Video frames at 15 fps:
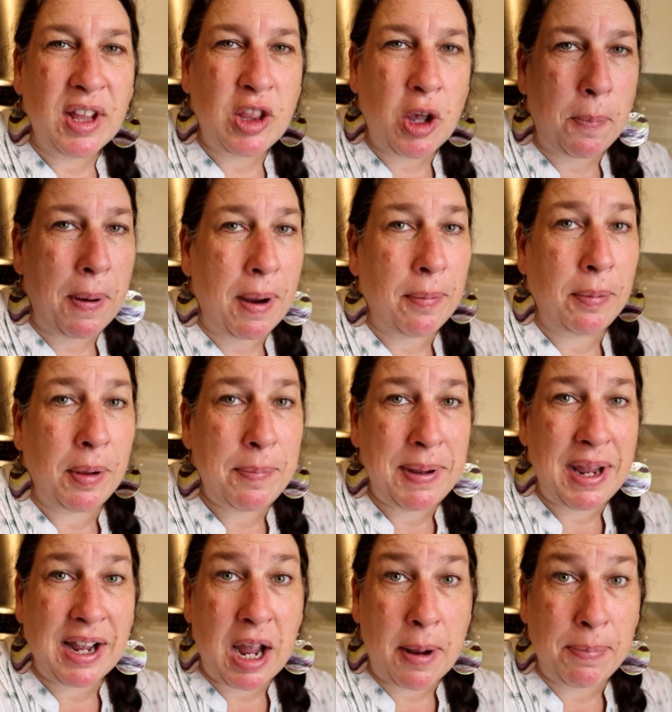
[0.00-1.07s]
there'll probably
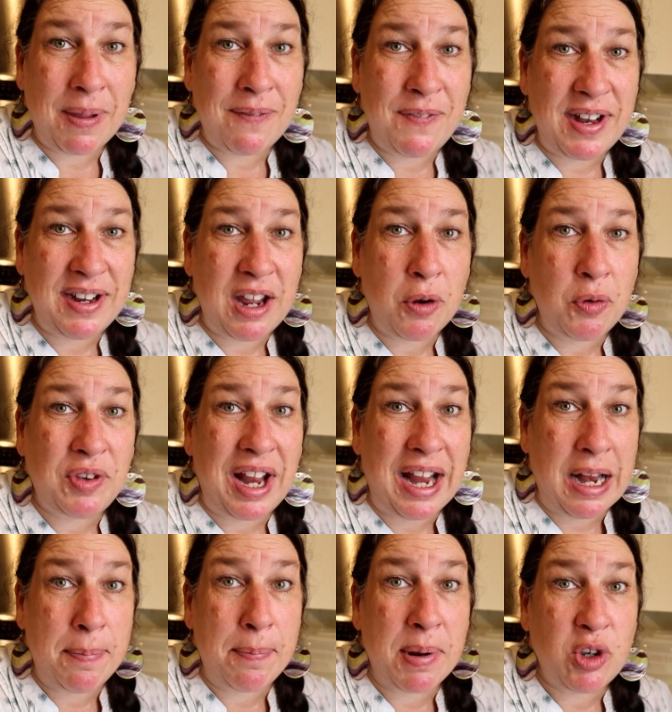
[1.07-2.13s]
be a couple of videos
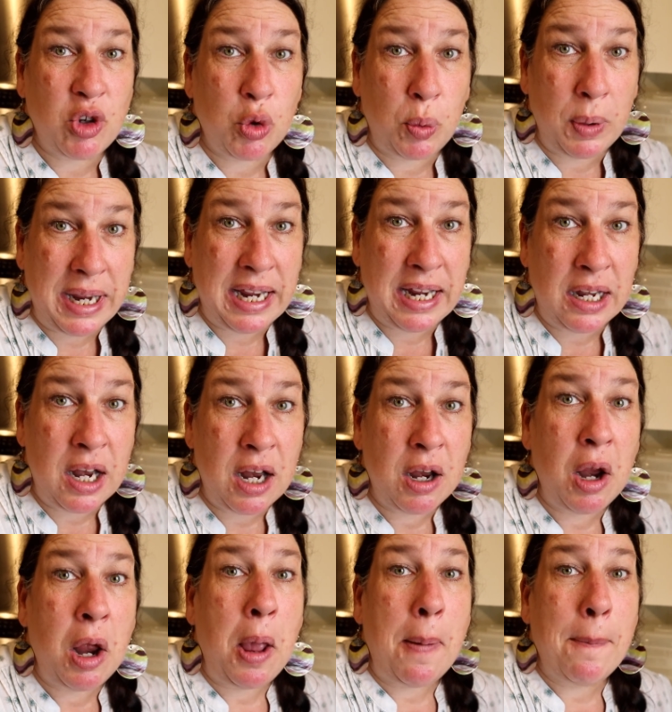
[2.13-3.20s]
in between,
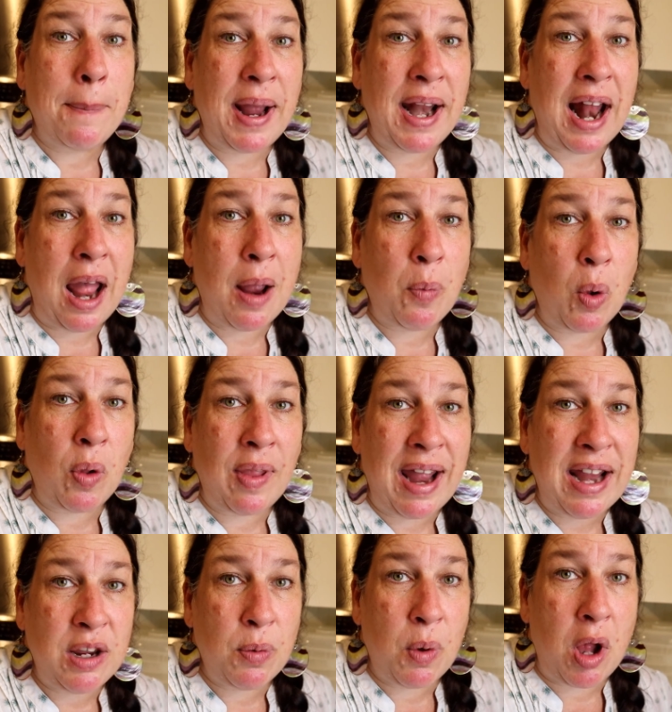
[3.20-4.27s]
but I will
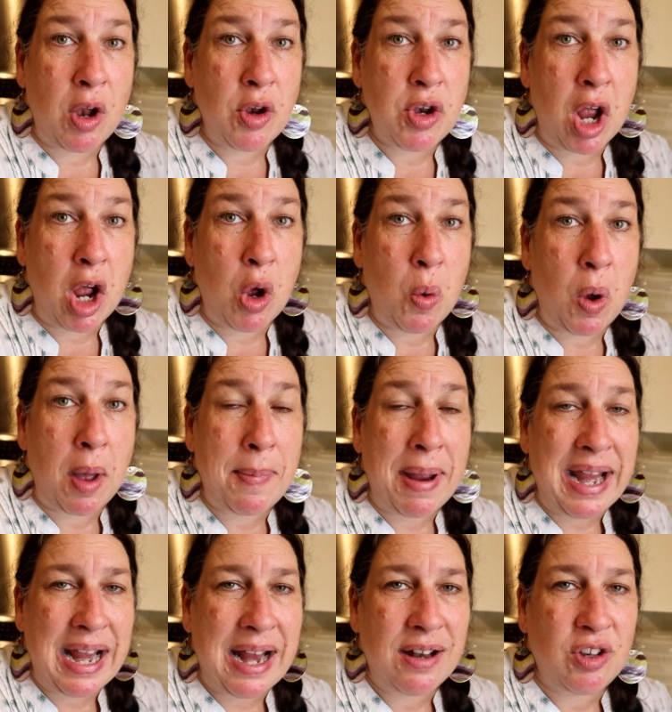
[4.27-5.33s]
let you all know on
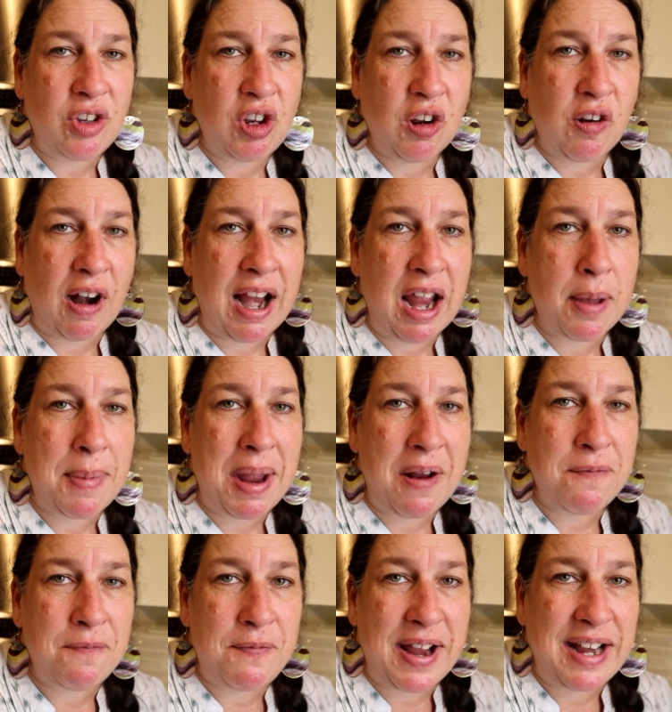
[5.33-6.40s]
my Instagram
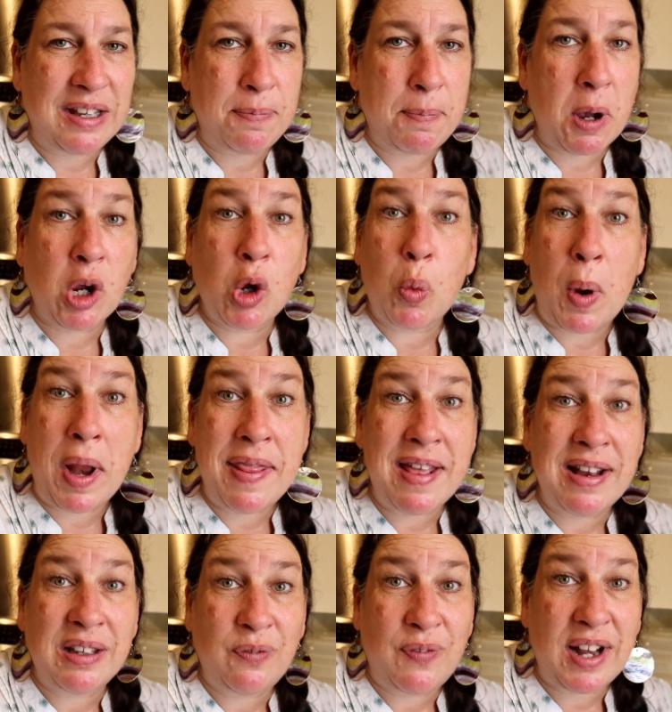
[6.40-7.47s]
and Facebook when
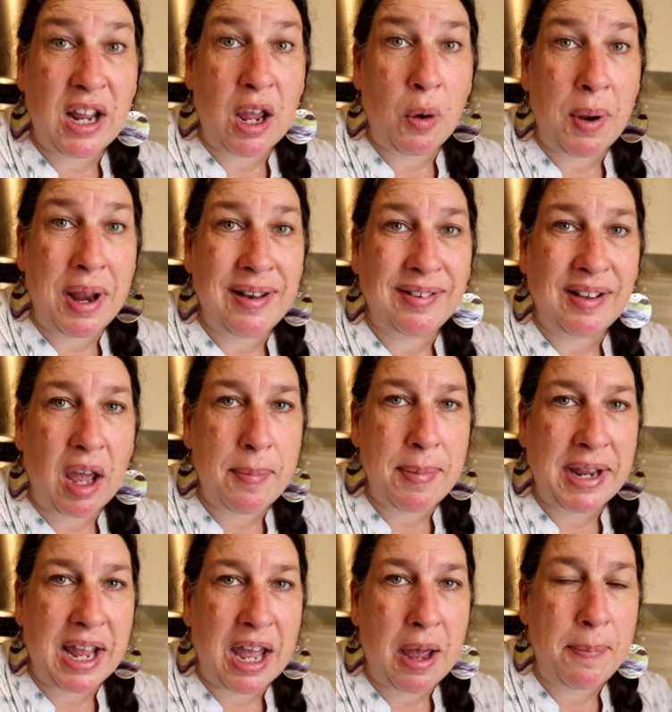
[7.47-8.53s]
this video is
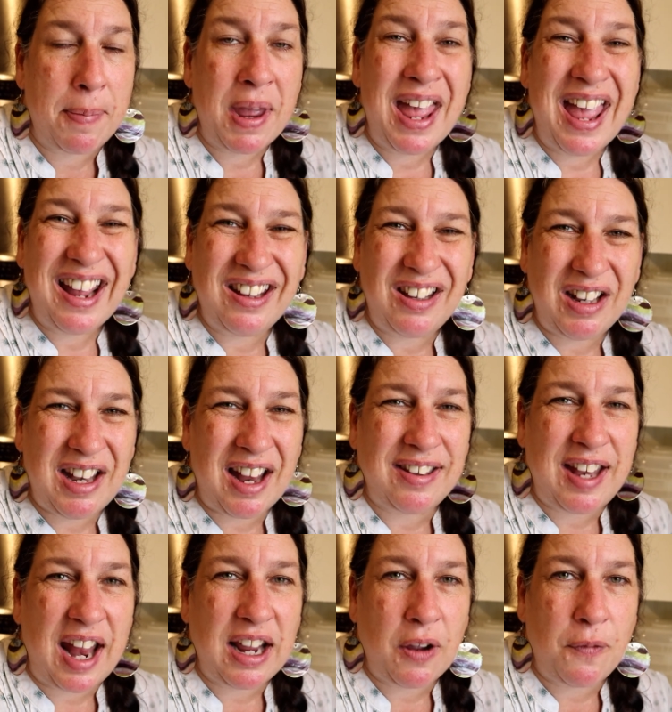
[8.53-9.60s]
coming up, because it
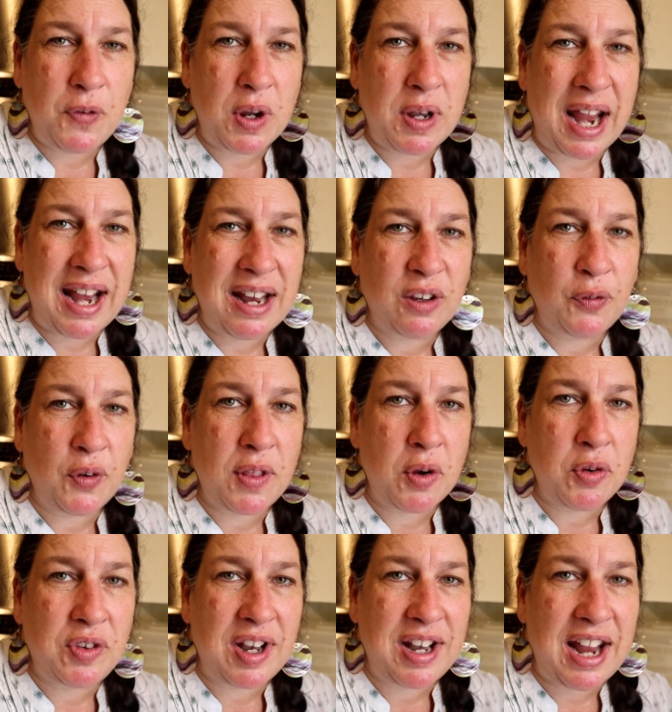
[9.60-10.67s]
does take a few days for
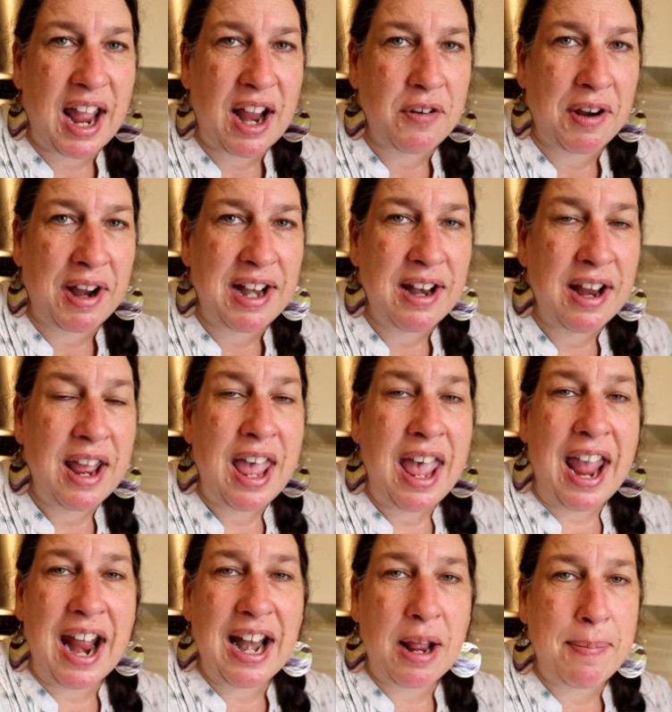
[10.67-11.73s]
those to dehydrate,
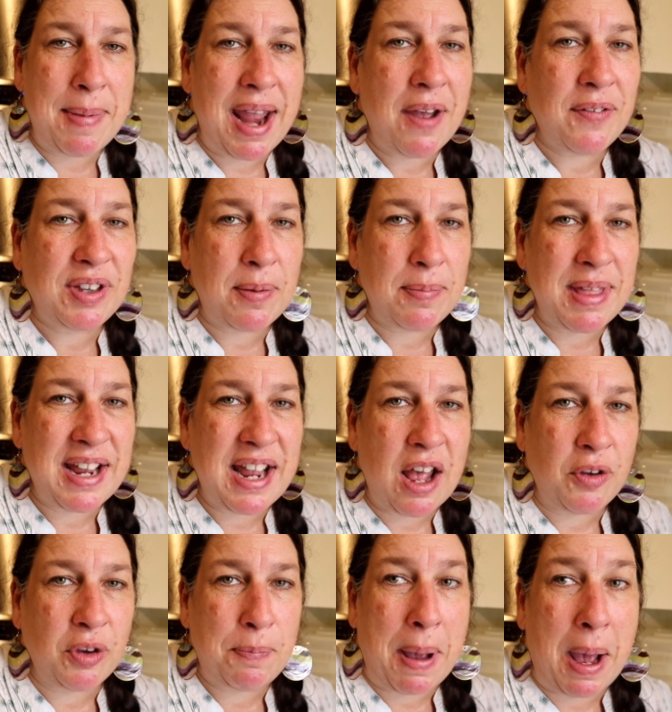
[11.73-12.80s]
and I may have something
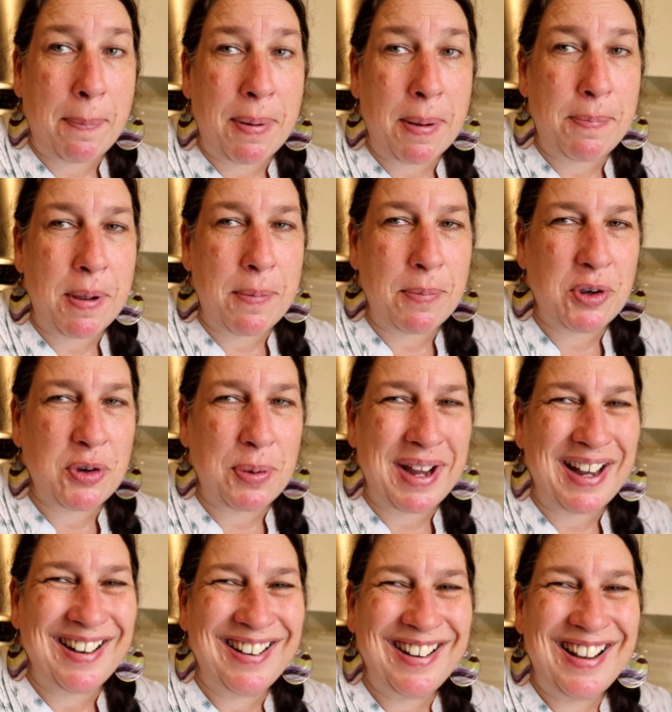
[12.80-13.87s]
else pop up in
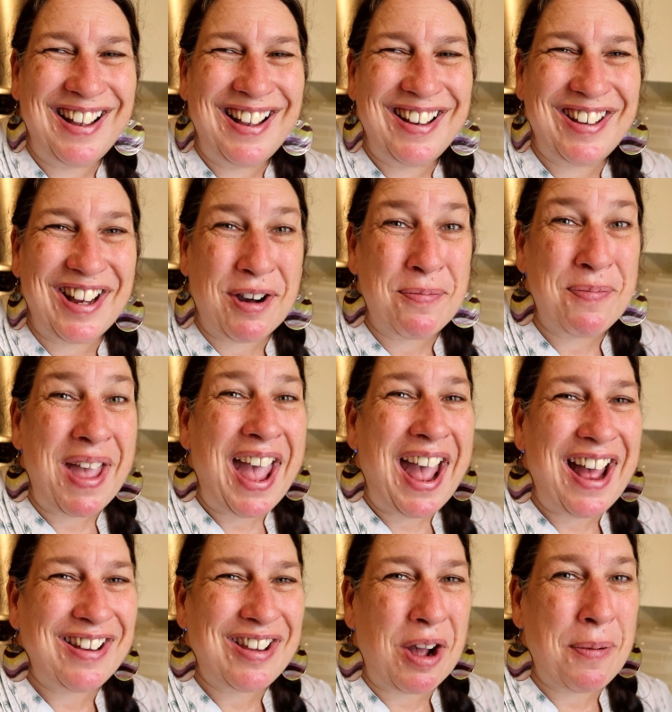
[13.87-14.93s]
between. So
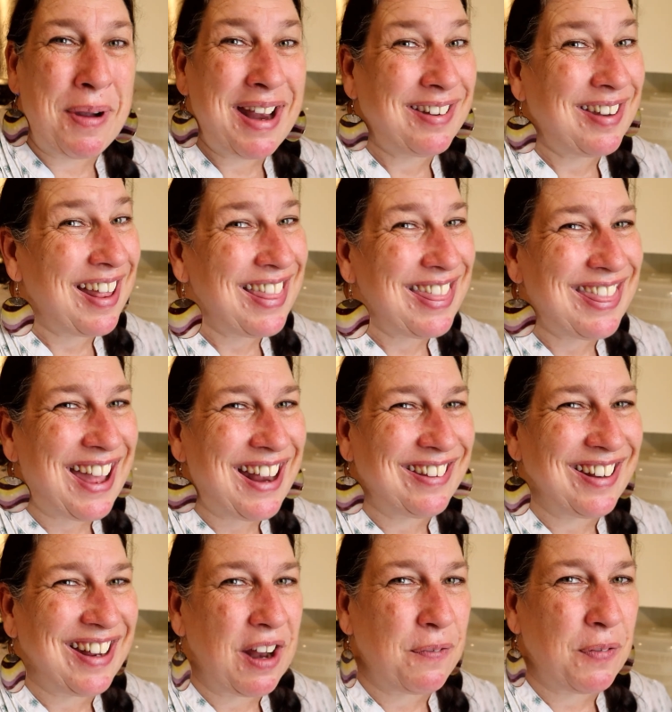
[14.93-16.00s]
as always,
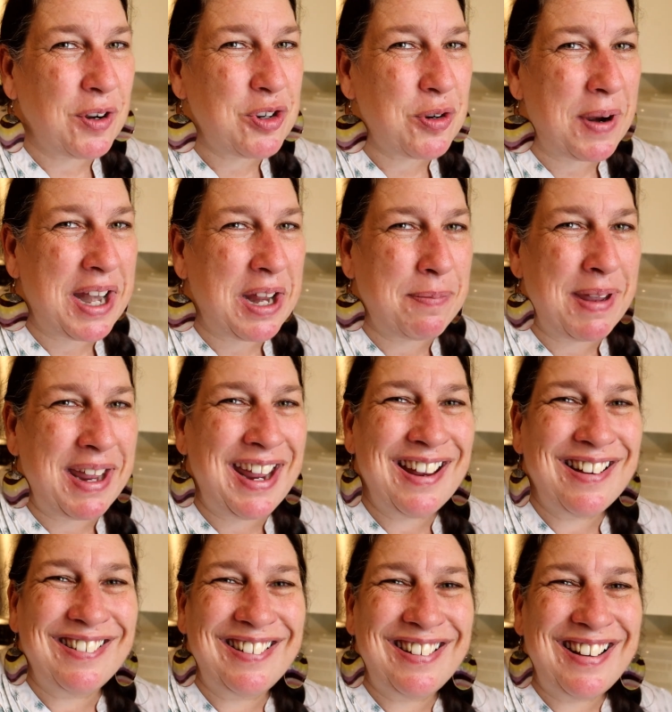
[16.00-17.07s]
thanks again for joining
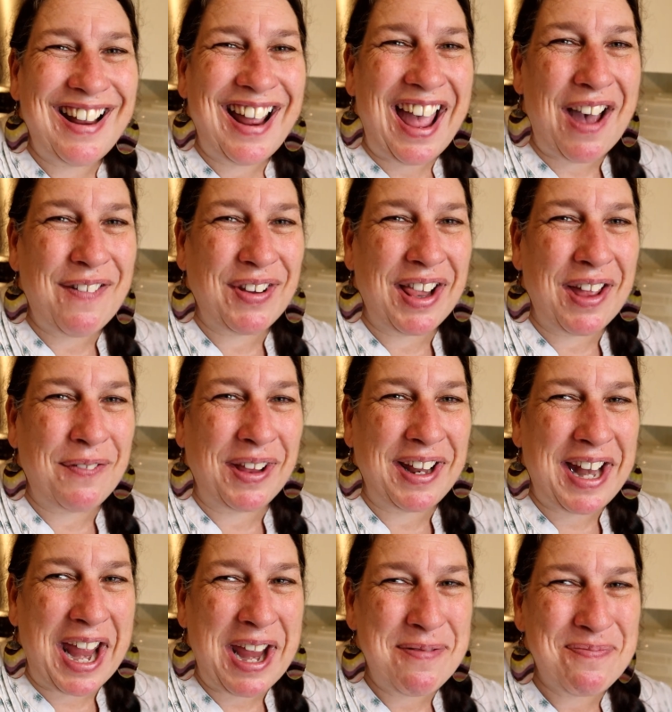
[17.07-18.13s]
me. Have a
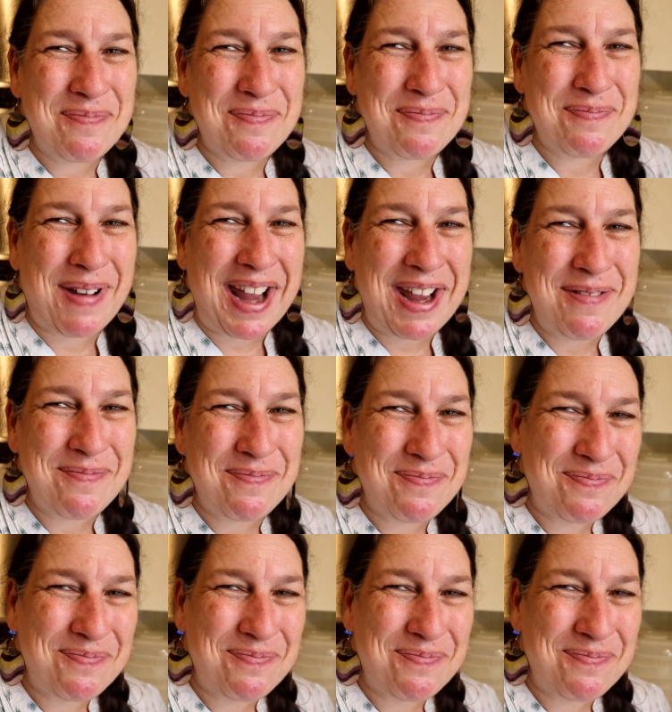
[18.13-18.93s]
lovely day. Bye.